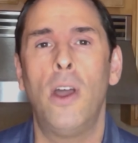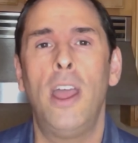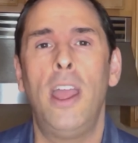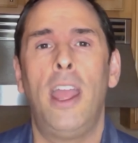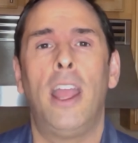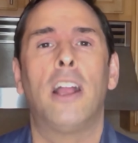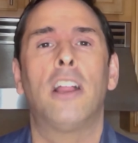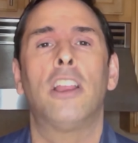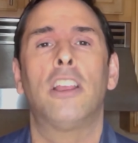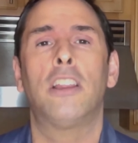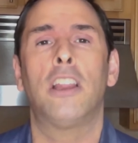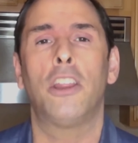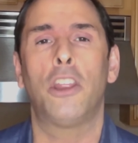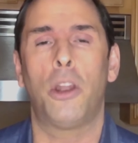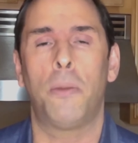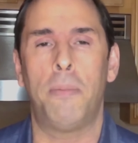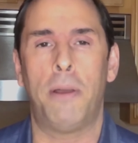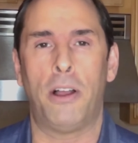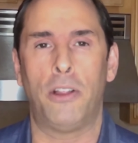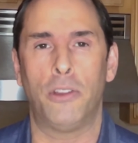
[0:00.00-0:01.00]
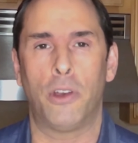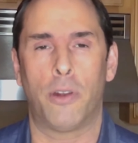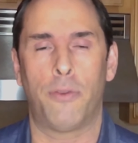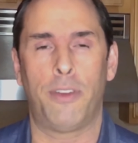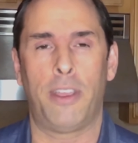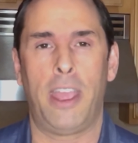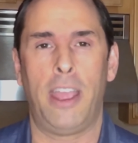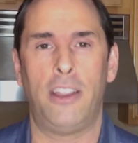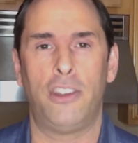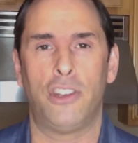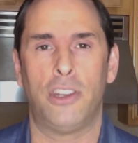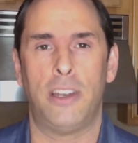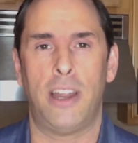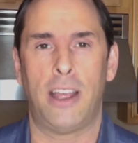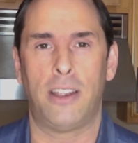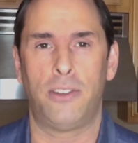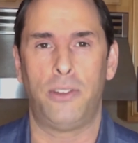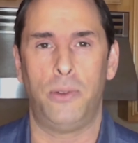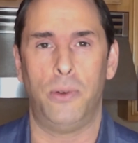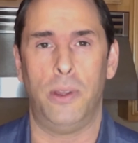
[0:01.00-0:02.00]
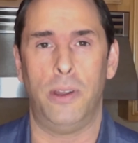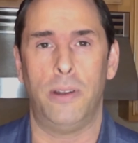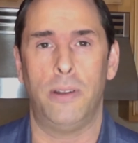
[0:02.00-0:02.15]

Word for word: and click the little bell notification next to it.